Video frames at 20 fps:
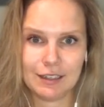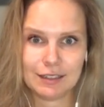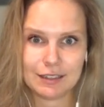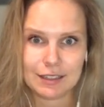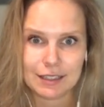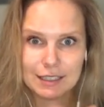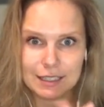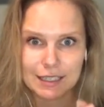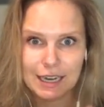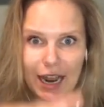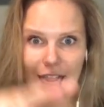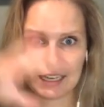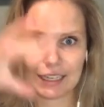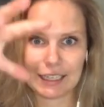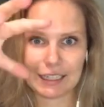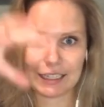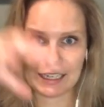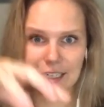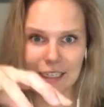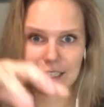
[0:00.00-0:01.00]

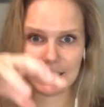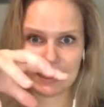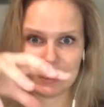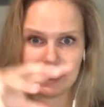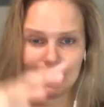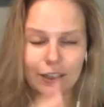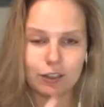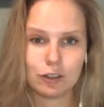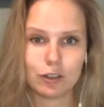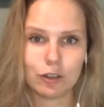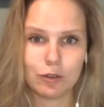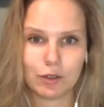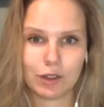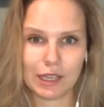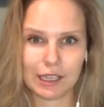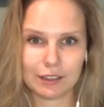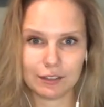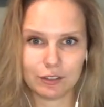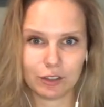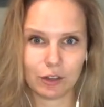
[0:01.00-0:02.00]
Stacking it. They got 2
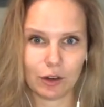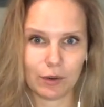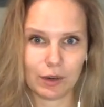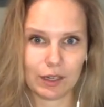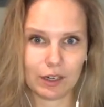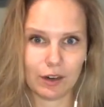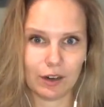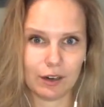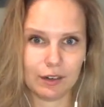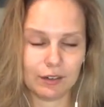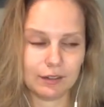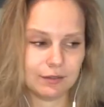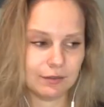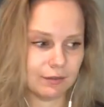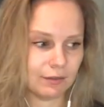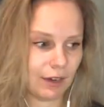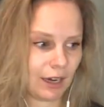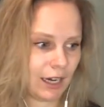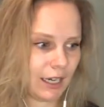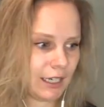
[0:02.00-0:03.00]
things going on,
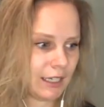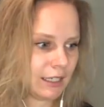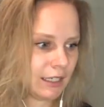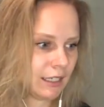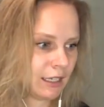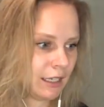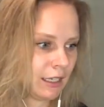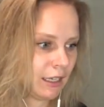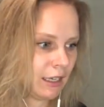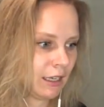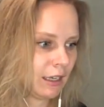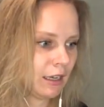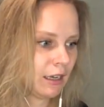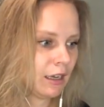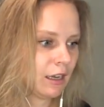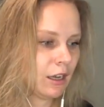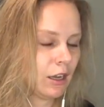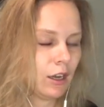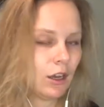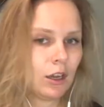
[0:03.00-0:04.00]
right?
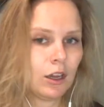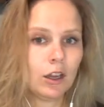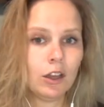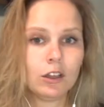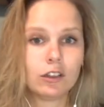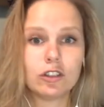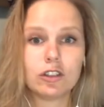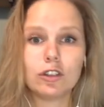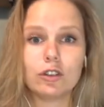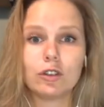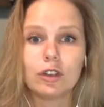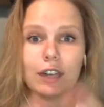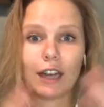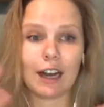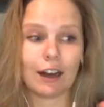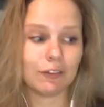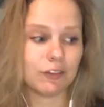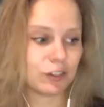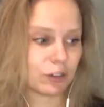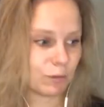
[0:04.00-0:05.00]
So you could
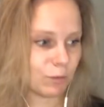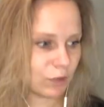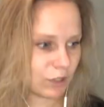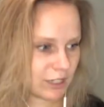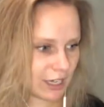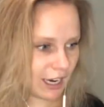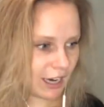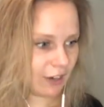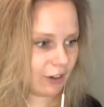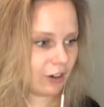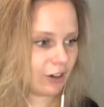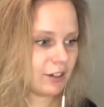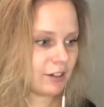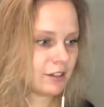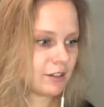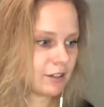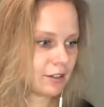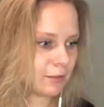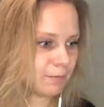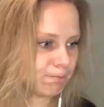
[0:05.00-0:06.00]
have some
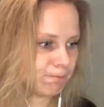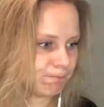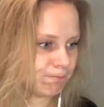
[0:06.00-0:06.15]
retainers.